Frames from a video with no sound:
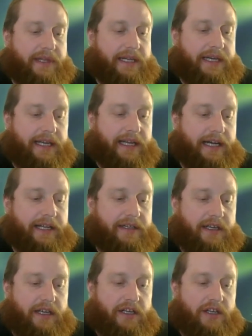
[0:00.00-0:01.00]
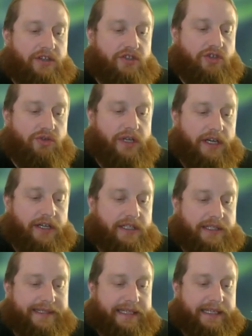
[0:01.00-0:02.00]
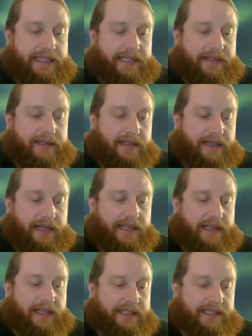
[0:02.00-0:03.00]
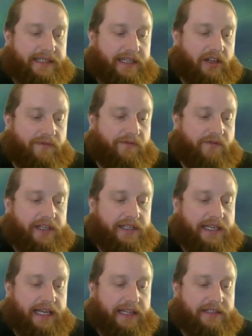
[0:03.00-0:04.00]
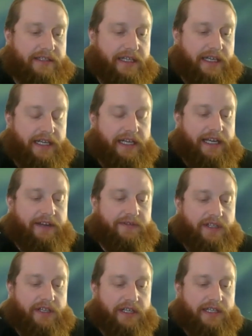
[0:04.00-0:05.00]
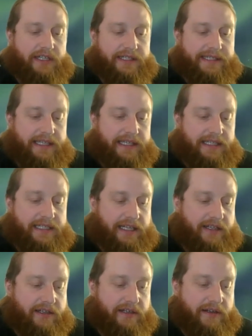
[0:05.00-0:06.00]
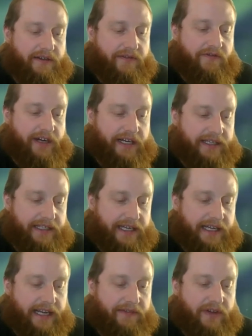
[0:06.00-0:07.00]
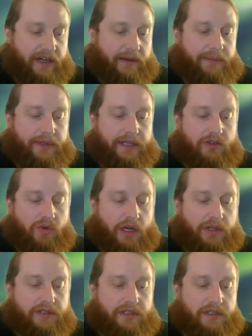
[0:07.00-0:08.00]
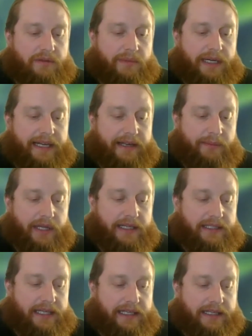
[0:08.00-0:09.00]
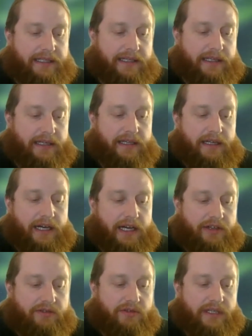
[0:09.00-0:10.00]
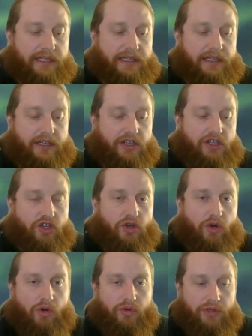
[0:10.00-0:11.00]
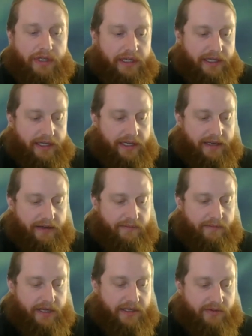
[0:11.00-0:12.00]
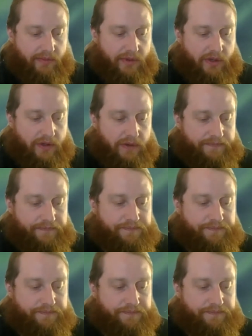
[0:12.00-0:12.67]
Then it got too dark to see. I clicked steel and flint together, even though I couldn't see the tinder. Finally, I gave up and crawled into my hemlock tent, hungry, cold, and miserable.